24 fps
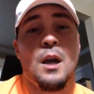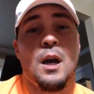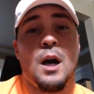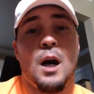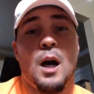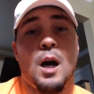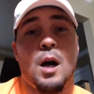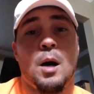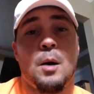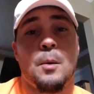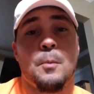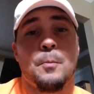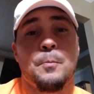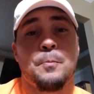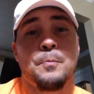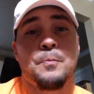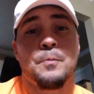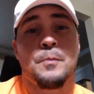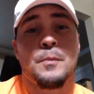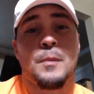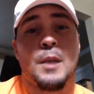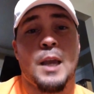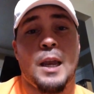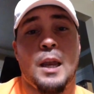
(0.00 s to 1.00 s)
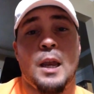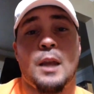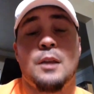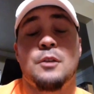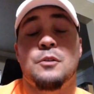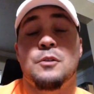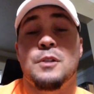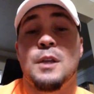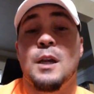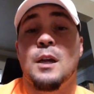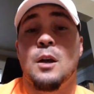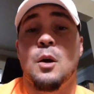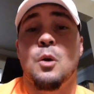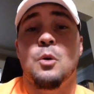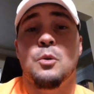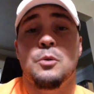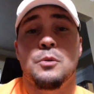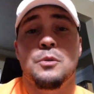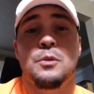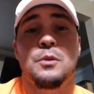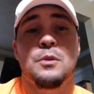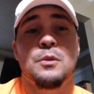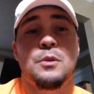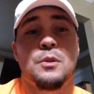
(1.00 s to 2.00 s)
and you set
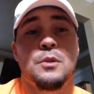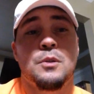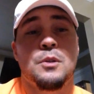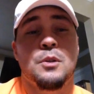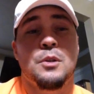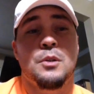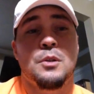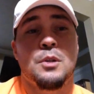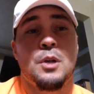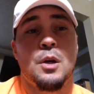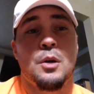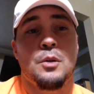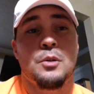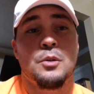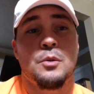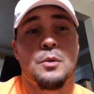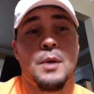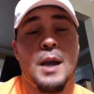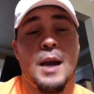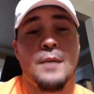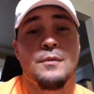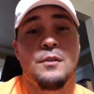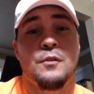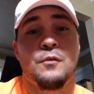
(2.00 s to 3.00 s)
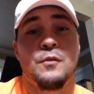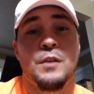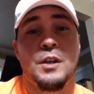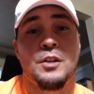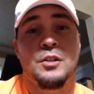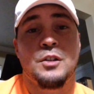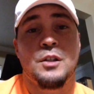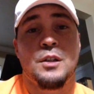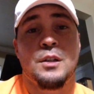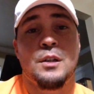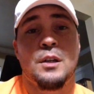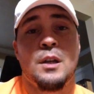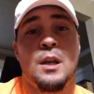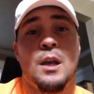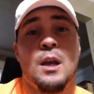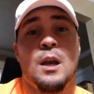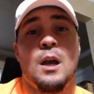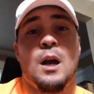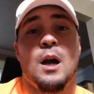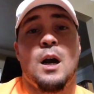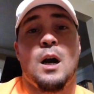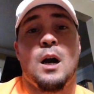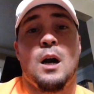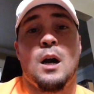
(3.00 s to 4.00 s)
goals. You have a vision
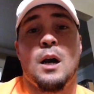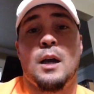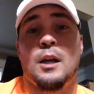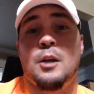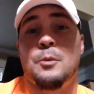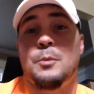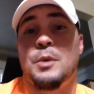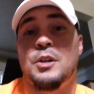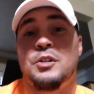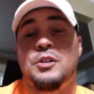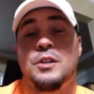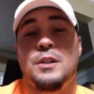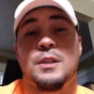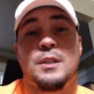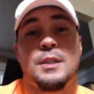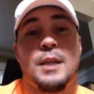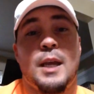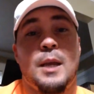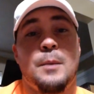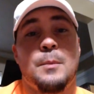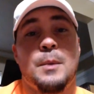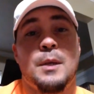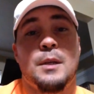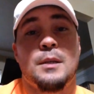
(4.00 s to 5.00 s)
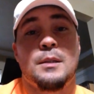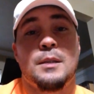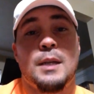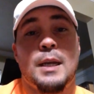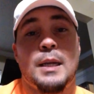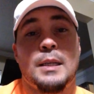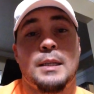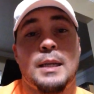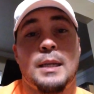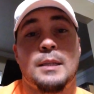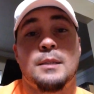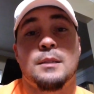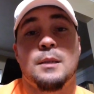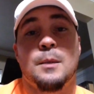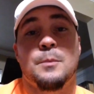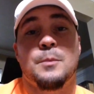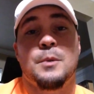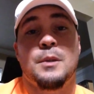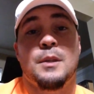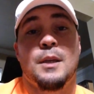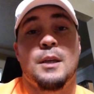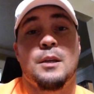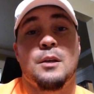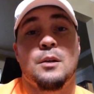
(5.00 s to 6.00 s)
and a mission statement, and that's
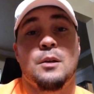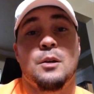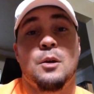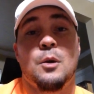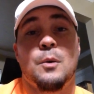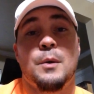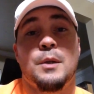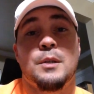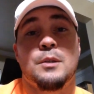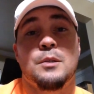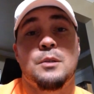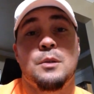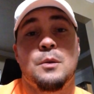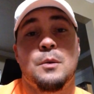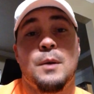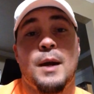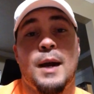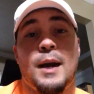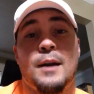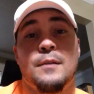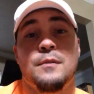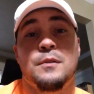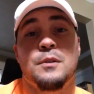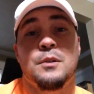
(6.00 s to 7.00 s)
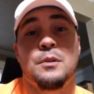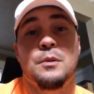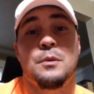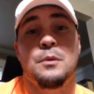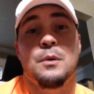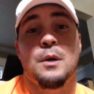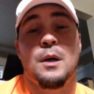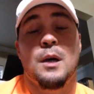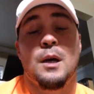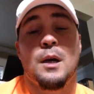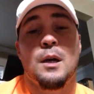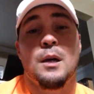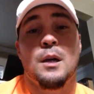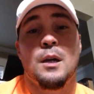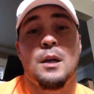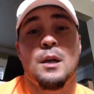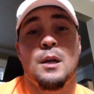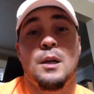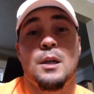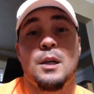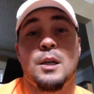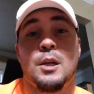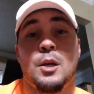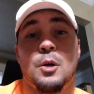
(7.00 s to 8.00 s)
something that you're going to have to
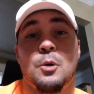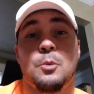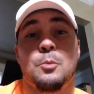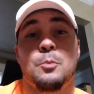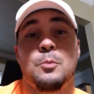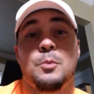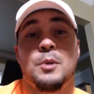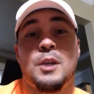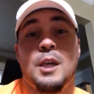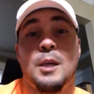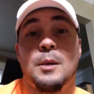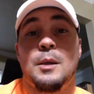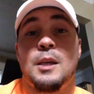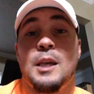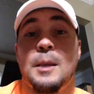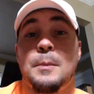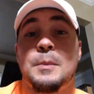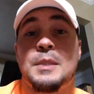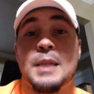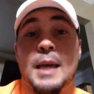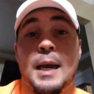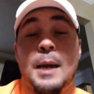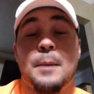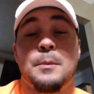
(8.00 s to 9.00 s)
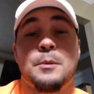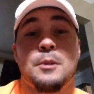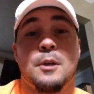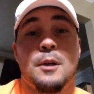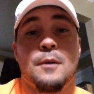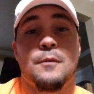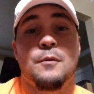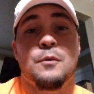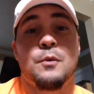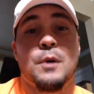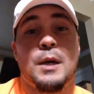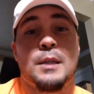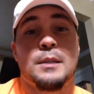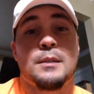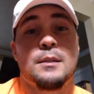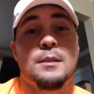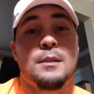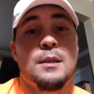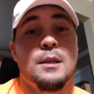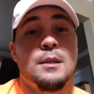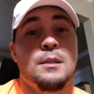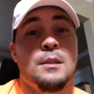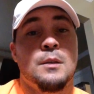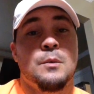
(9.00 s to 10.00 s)
keep tabs of throughout the
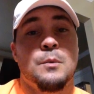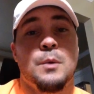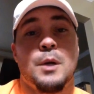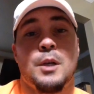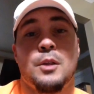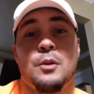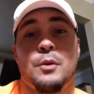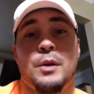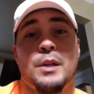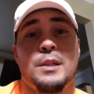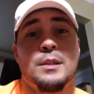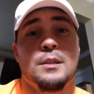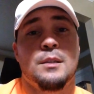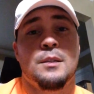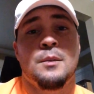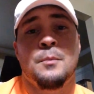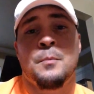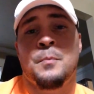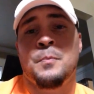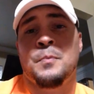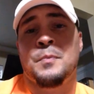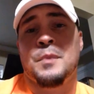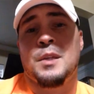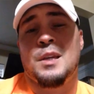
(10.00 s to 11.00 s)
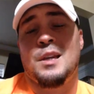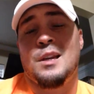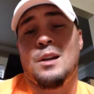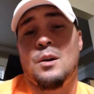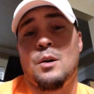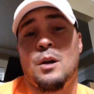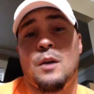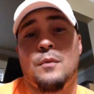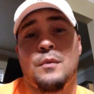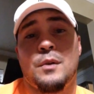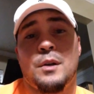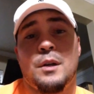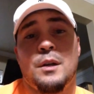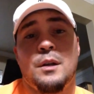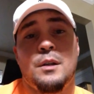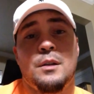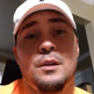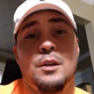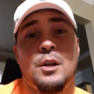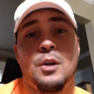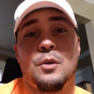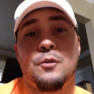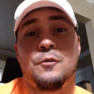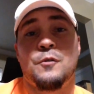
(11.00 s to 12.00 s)
season, whether it's
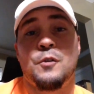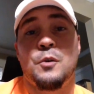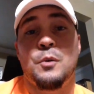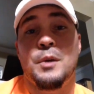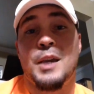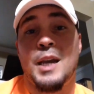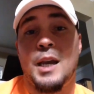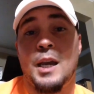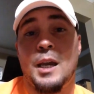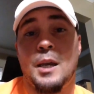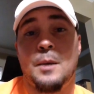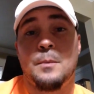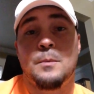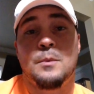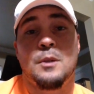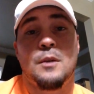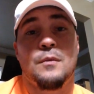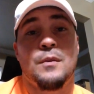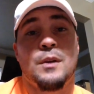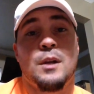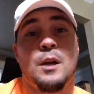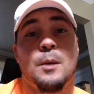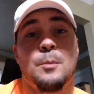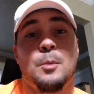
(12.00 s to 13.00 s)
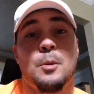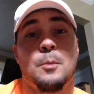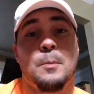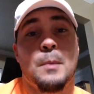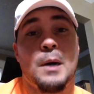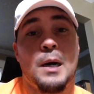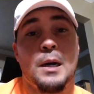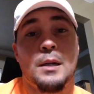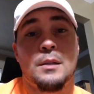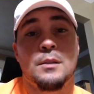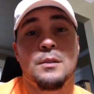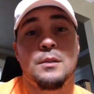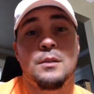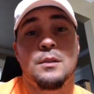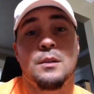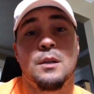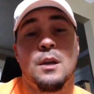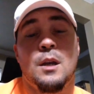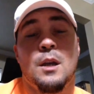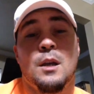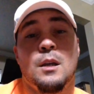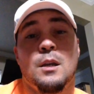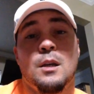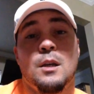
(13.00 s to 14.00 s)
every few games, every couple of months,
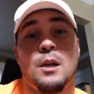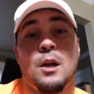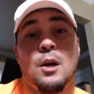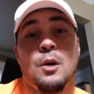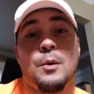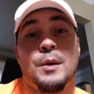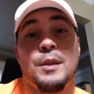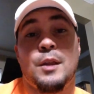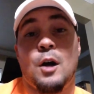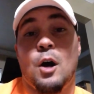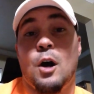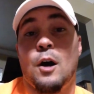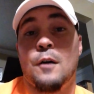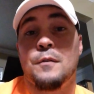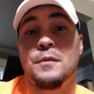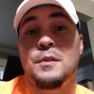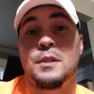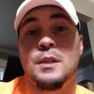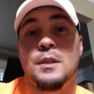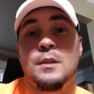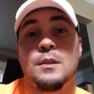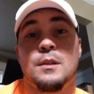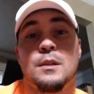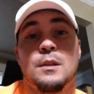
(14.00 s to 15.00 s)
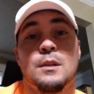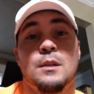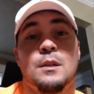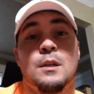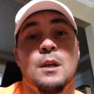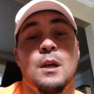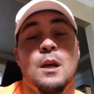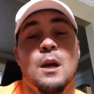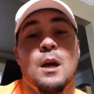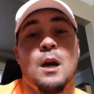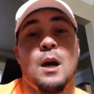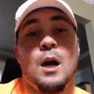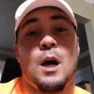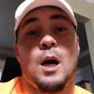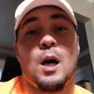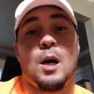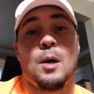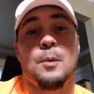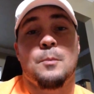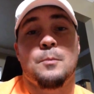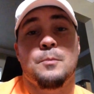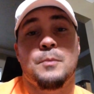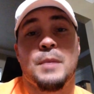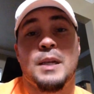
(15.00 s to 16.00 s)
in the off season.
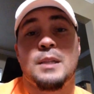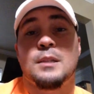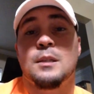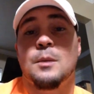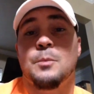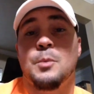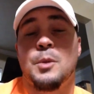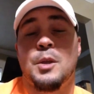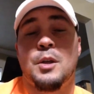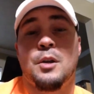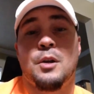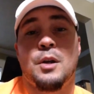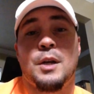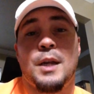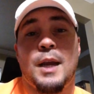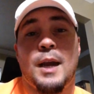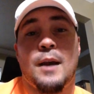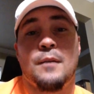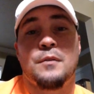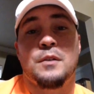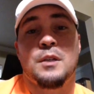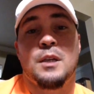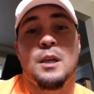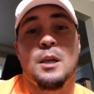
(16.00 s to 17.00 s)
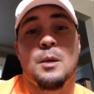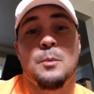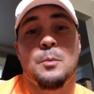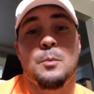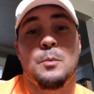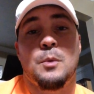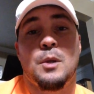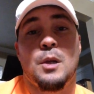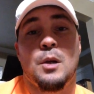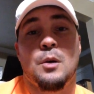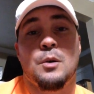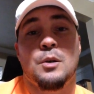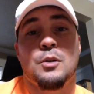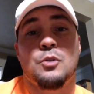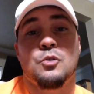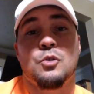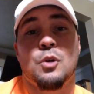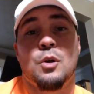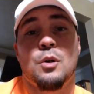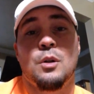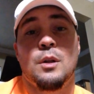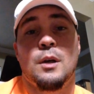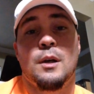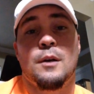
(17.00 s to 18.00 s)
That's something that you're going to have to keep
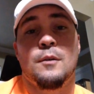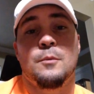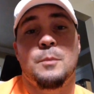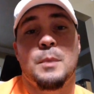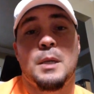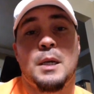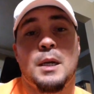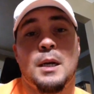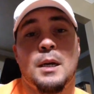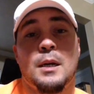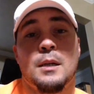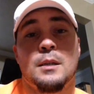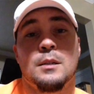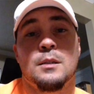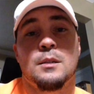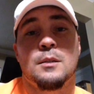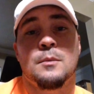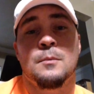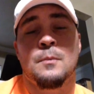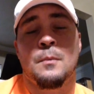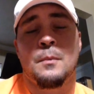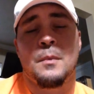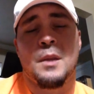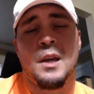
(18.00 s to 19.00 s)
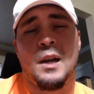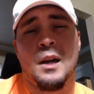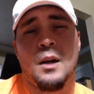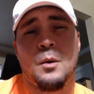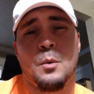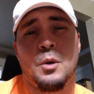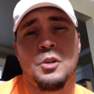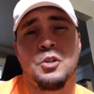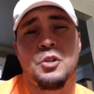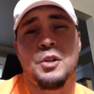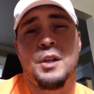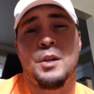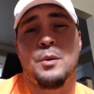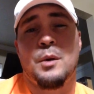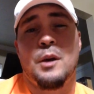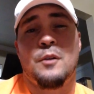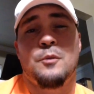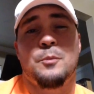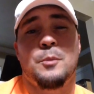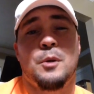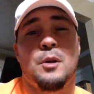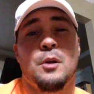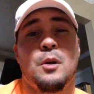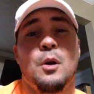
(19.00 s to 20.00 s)
control of, because once you get away
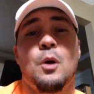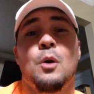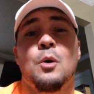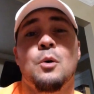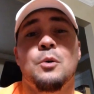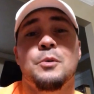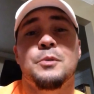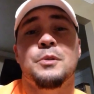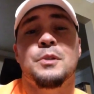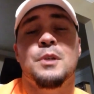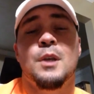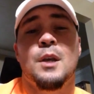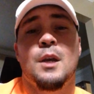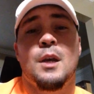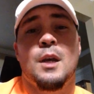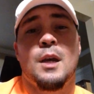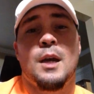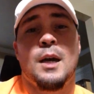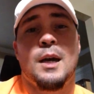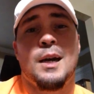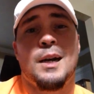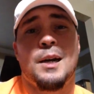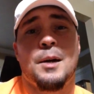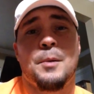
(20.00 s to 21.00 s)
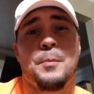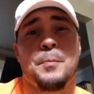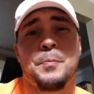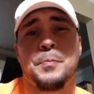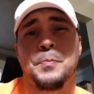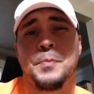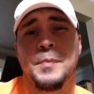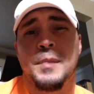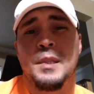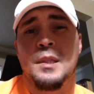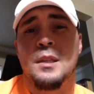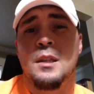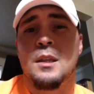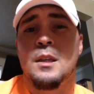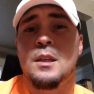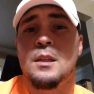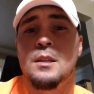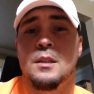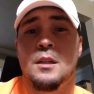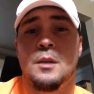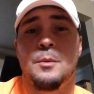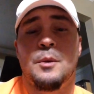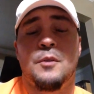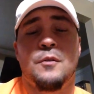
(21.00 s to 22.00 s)
from your goals, it's going
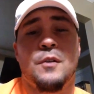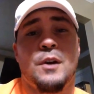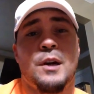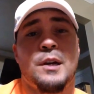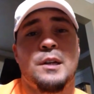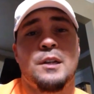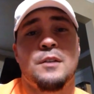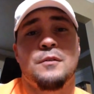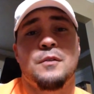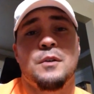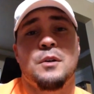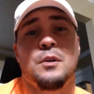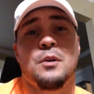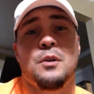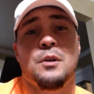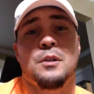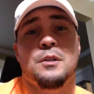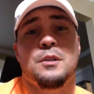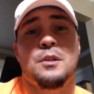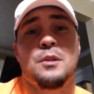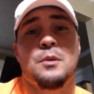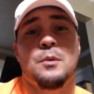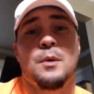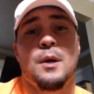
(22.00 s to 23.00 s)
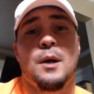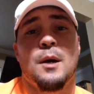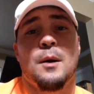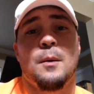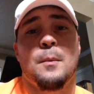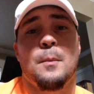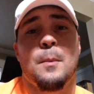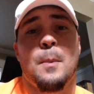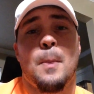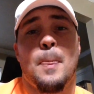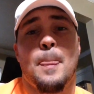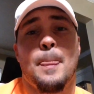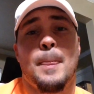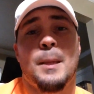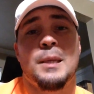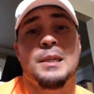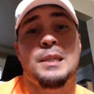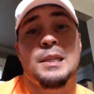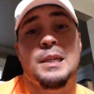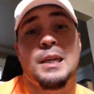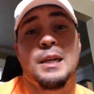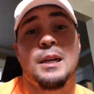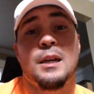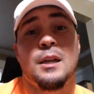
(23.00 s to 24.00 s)
to be very difficult to
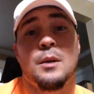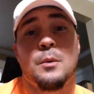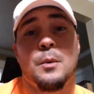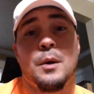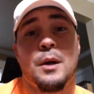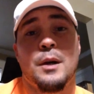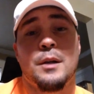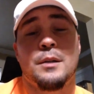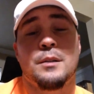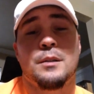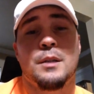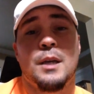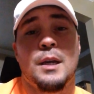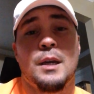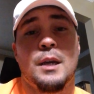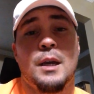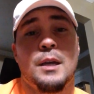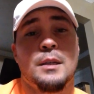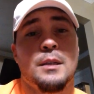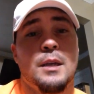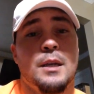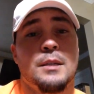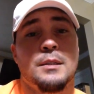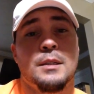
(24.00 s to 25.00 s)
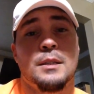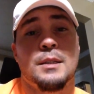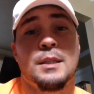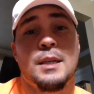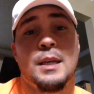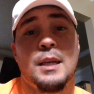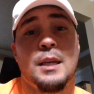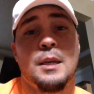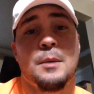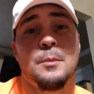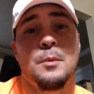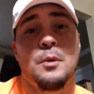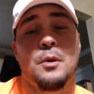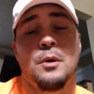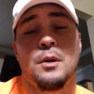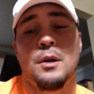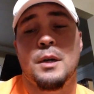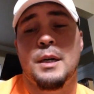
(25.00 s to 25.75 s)
get anywhere as a team or